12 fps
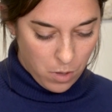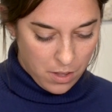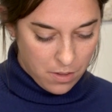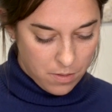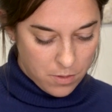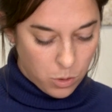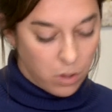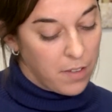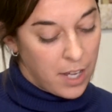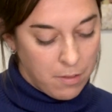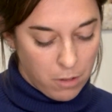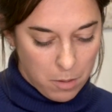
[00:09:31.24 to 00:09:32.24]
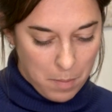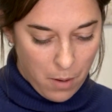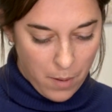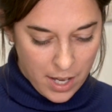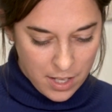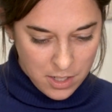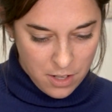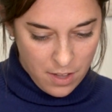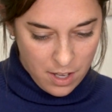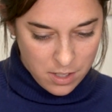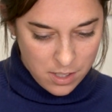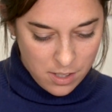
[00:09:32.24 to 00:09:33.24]
with sort of inroad my way into
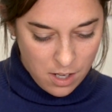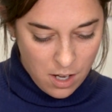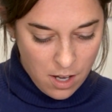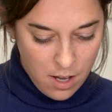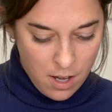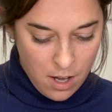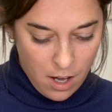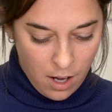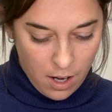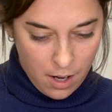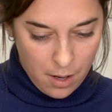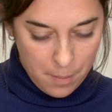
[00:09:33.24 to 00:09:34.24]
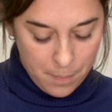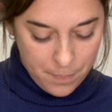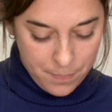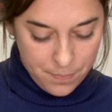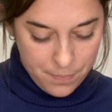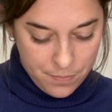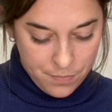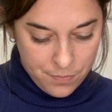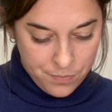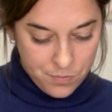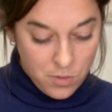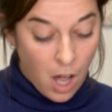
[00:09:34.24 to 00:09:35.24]
this.
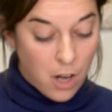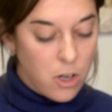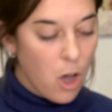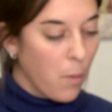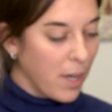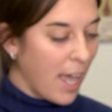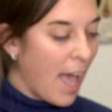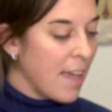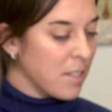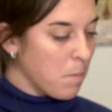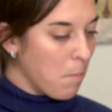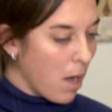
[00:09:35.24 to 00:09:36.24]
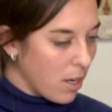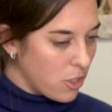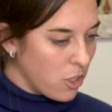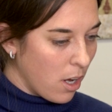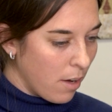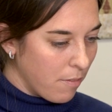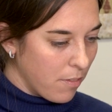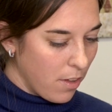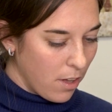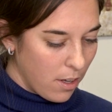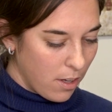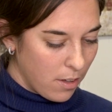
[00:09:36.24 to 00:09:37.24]
Not knowing as much of
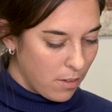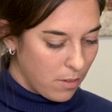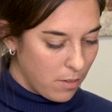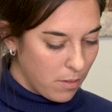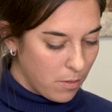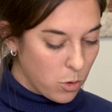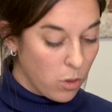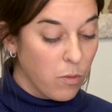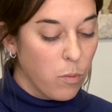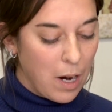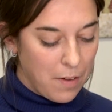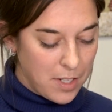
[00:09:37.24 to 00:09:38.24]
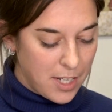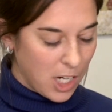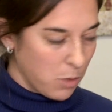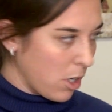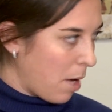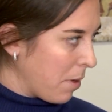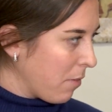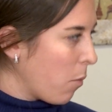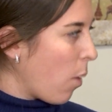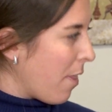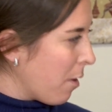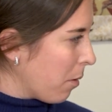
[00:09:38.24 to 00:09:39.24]
the sort of where the texts were coming from,
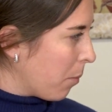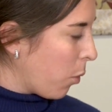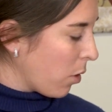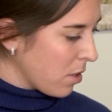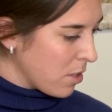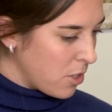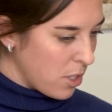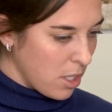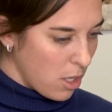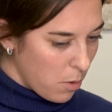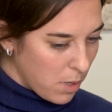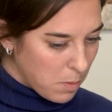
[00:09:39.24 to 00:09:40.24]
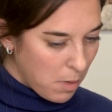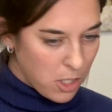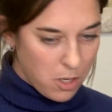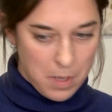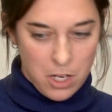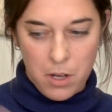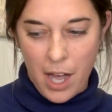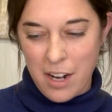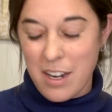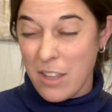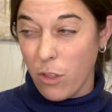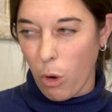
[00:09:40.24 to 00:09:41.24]
why they were important to you as much. I mean, you kind
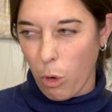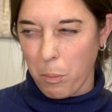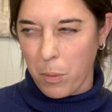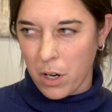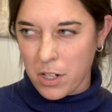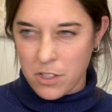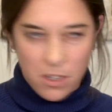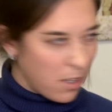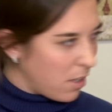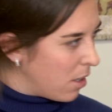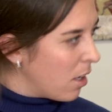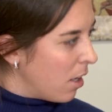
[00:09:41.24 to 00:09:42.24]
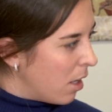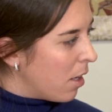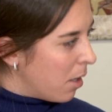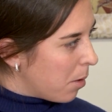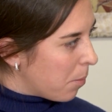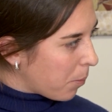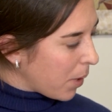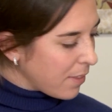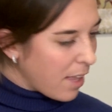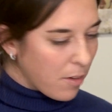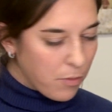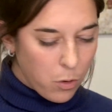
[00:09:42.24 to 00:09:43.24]
of need the whole book to bring
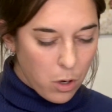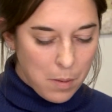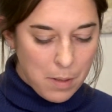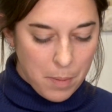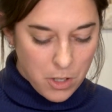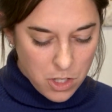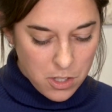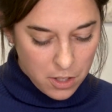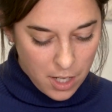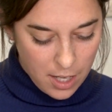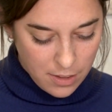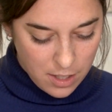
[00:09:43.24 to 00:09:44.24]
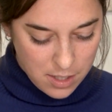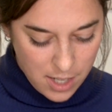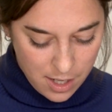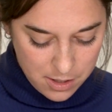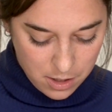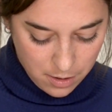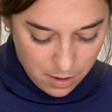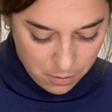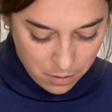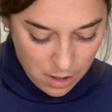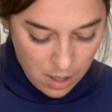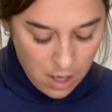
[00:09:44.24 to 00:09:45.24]
that forward, but just looking at this text
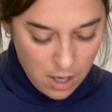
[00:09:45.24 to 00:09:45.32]
alone,